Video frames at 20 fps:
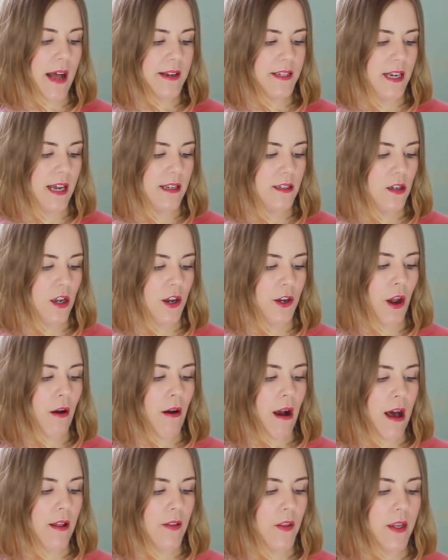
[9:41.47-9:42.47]
Adidas logo
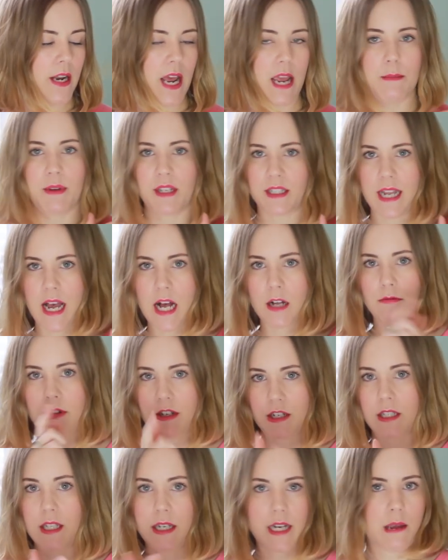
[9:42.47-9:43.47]
and the name Gazelle
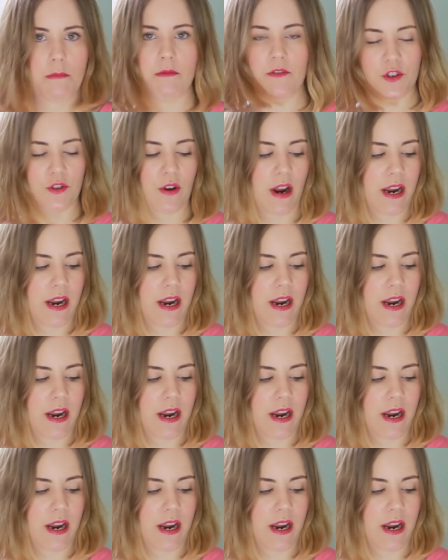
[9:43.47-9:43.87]
which is the name of the